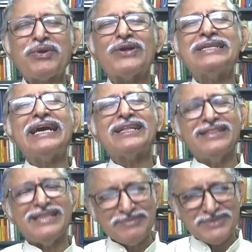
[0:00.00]
protect
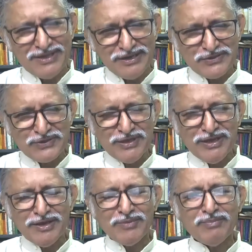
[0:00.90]
themselves
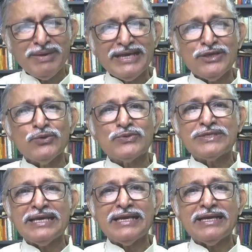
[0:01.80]
by
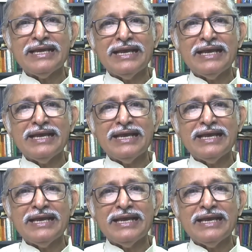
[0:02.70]
using